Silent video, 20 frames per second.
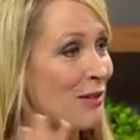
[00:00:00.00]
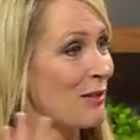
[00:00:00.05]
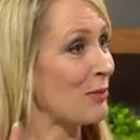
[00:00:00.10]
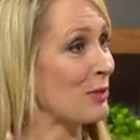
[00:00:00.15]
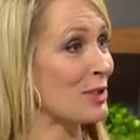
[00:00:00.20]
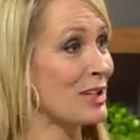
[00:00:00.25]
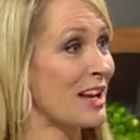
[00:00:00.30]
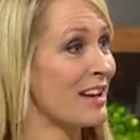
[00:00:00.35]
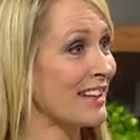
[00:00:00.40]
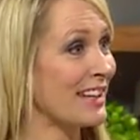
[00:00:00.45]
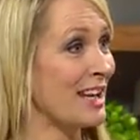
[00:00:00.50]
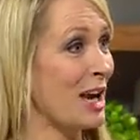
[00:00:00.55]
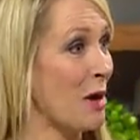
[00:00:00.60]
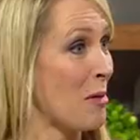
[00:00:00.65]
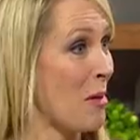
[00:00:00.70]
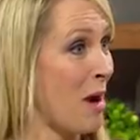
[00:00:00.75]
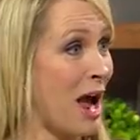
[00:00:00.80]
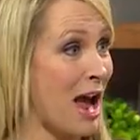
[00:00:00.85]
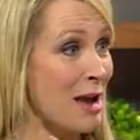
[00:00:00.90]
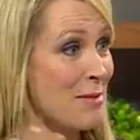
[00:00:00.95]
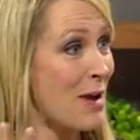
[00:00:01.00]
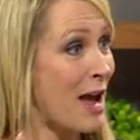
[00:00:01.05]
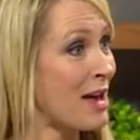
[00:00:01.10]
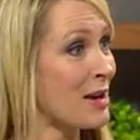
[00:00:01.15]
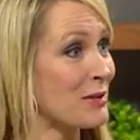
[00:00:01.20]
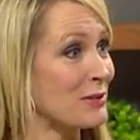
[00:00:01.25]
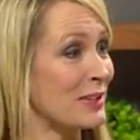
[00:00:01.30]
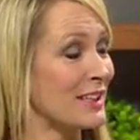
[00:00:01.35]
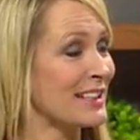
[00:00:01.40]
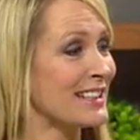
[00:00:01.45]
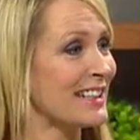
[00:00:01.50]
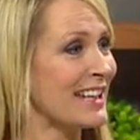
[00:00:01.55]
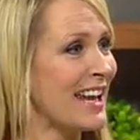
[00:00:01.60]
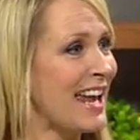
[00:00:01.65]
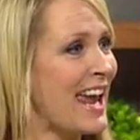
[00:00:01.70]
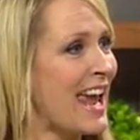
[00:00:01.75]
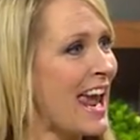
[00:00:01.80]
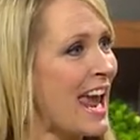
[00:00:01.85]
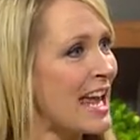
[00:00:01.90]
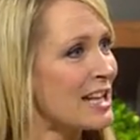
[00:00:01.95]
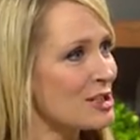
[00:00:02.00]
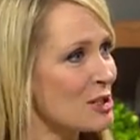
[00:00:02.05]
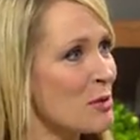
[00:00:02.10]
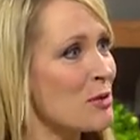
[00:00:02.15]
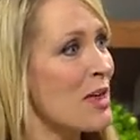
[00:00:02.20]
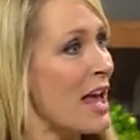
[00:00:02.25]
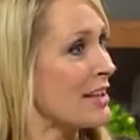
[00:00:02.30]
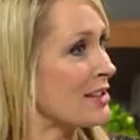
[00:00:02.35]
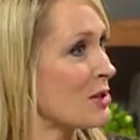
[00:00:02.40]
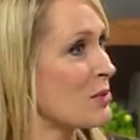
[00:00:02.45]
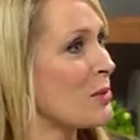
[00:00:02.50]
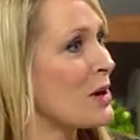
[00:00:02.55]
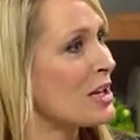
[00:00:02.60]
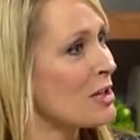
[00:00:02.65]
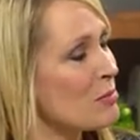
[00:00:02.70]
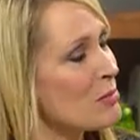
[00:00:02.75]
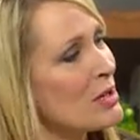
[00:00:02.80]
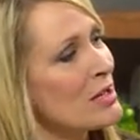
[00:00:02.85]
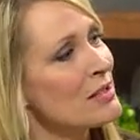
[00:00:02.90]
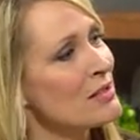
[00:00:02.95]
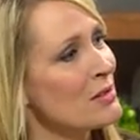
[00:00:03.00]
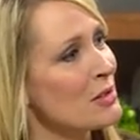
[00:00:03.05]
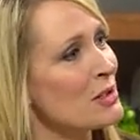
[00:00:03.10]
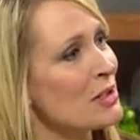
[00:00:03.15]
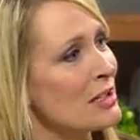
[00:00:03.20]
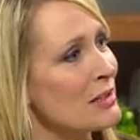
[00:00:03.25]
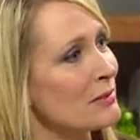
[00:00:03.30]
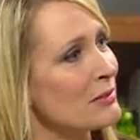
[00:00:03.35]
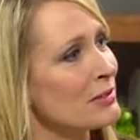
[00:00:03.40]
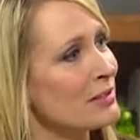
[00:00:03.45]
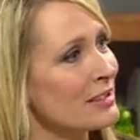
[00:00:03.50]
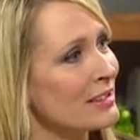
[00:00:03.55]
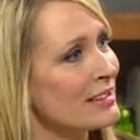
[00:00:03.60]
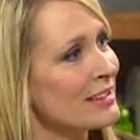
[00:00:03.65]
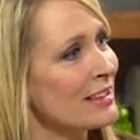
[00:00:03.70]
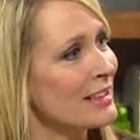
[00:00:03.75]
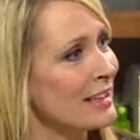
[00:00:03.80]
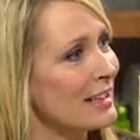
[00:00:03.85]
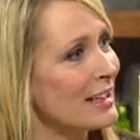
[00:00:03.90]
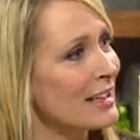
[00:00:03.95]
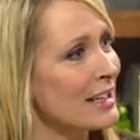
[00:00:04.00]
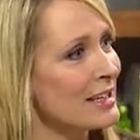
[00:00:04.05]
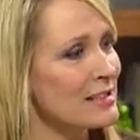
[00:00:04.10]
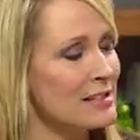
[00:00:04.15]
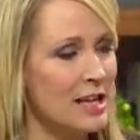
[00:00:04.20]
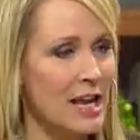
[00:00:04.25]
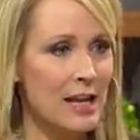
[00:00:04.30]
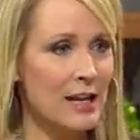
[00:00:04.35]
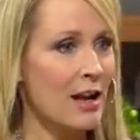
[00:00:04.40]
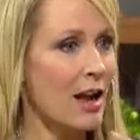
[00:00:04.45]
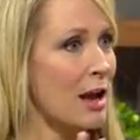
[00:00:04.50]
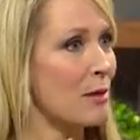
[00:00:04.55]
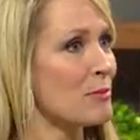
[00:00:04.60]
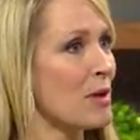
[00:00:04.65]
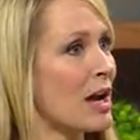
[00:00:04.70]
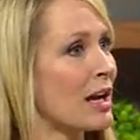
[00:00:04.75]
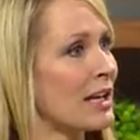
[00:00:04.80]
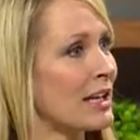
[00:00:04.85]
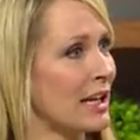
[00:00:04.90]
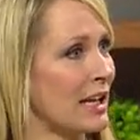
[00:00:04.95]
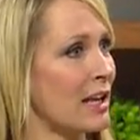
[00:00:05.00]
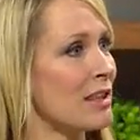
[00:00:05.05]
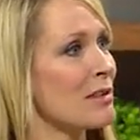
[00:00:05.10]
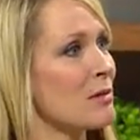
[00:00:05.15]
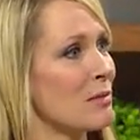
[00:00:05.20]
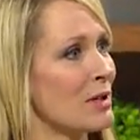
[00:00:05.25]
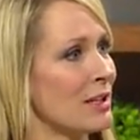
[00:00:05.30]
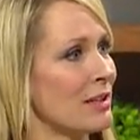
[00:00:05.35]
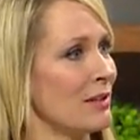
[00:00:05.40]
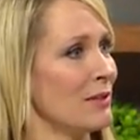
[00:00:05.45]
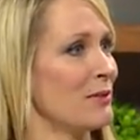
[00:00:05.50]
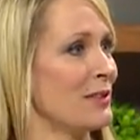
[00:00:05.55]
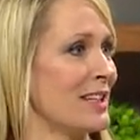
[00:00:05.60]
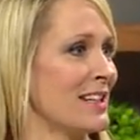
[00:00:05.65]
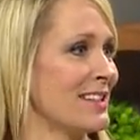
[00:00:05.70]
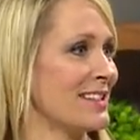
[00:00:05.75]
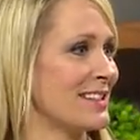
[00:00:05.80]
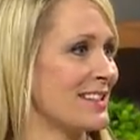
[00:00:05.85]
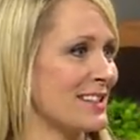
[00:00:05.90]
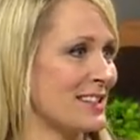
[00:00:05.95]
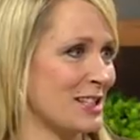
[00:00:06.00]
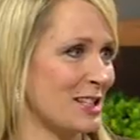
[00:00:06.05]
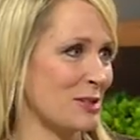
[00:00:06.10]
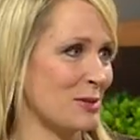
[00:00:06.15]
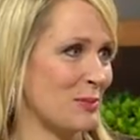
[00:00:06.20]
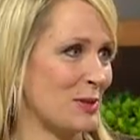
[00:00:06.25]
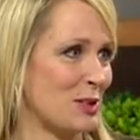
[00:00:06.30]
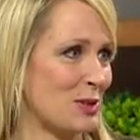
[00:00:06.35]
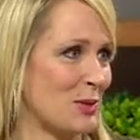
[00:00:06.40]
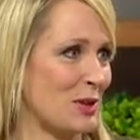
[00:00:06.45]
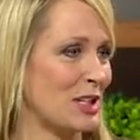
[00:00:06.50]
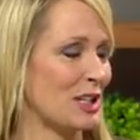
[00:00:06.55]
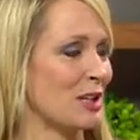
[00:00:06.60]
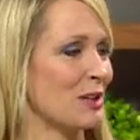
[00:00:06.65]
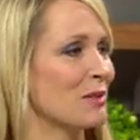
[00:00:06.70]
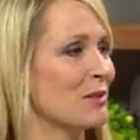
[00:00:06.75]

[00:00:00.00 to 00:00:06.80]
We're done, I'm out of it. And so that's a way to be assertive, is saying, I'm not going to get in the middle of this. This is between you.